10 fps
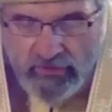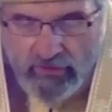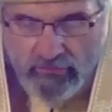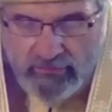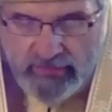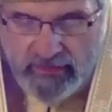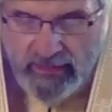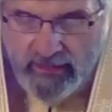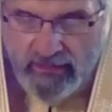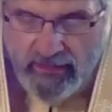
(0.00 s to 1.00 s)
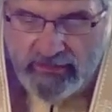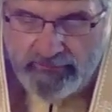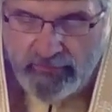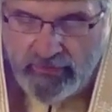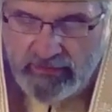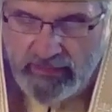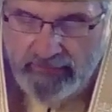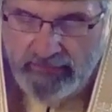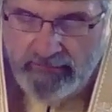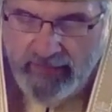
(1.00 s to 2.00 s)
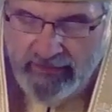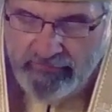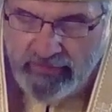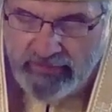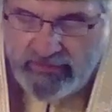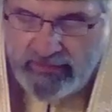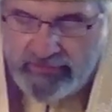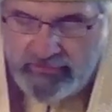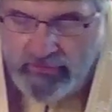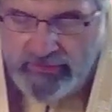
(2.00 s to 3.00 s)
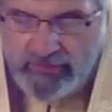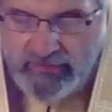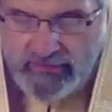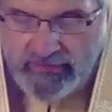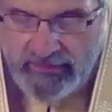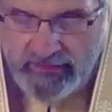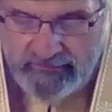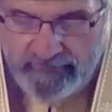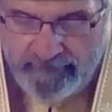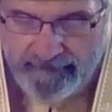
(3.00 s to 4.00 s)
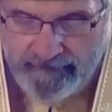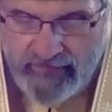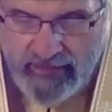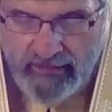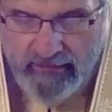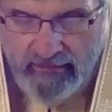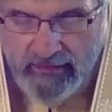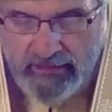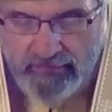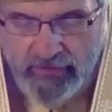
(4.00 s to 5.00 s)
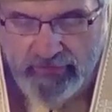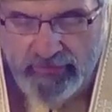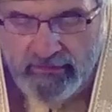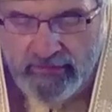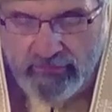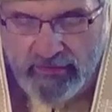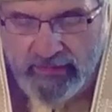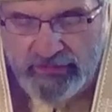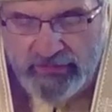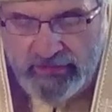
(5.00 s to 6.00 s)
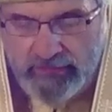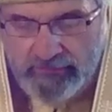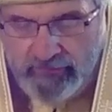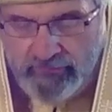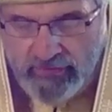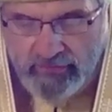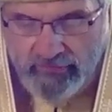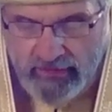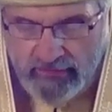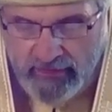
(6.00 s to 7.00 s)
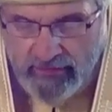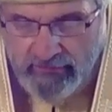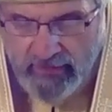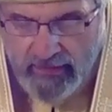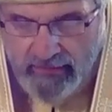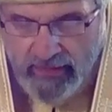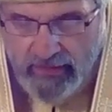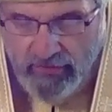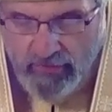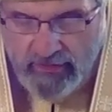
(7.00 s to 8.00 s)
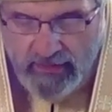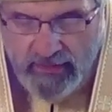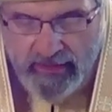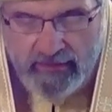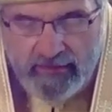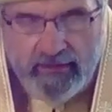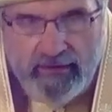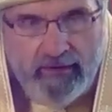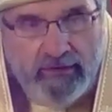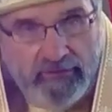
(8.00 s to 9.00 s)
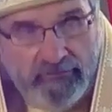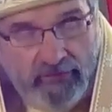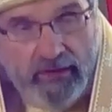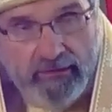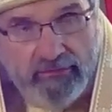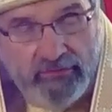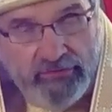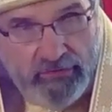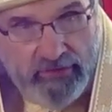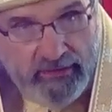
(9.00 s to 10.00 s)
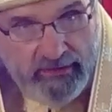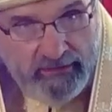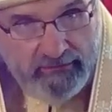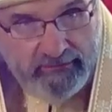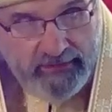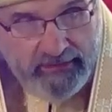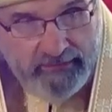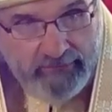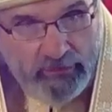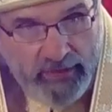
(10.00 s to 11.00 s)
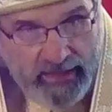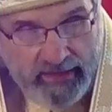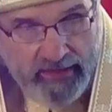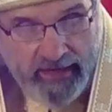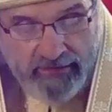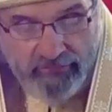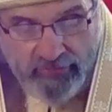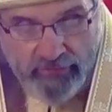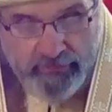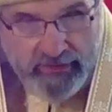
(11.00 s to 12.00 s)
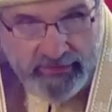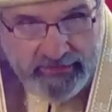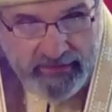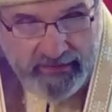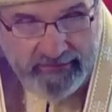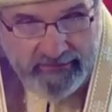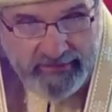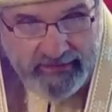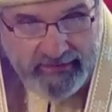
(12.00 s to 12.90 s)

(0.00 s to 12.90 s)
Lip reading: So today God is proclaimed and manifested as the Holy Trinity, a communion, a relationship of truth and love that you and I are invited to join in. But we got to have humility.